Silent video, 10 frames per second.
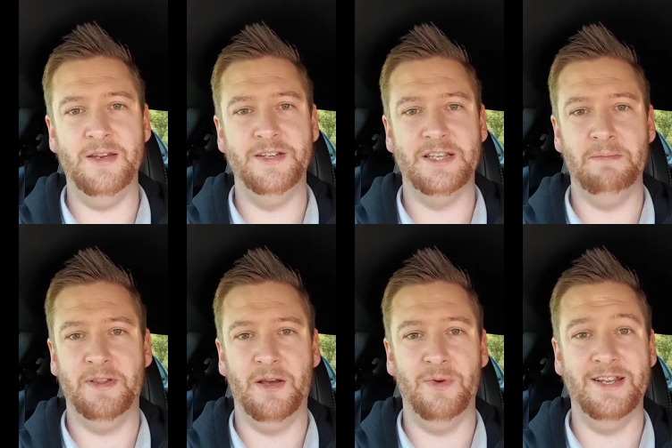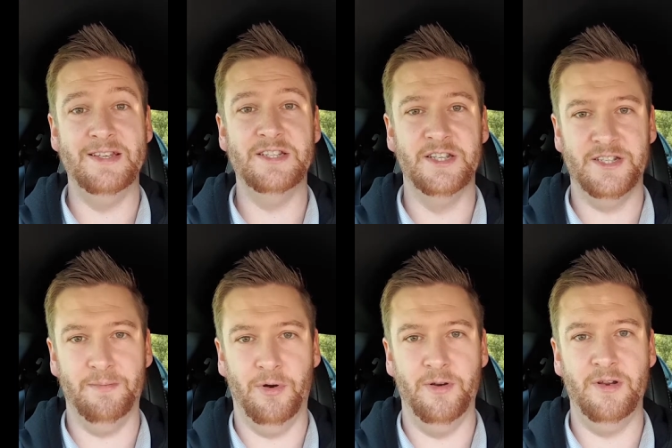it's something that we insist
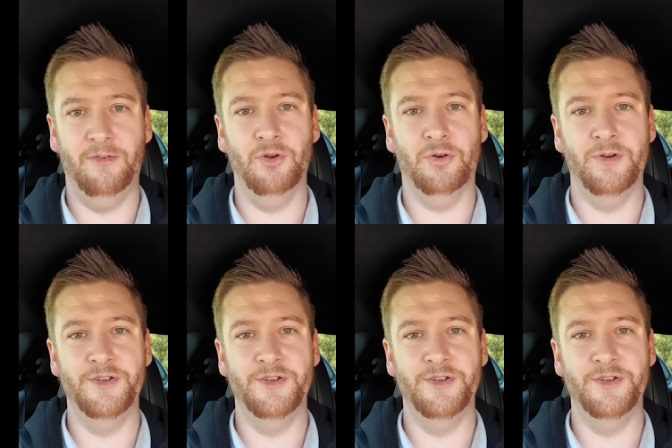upon if you're going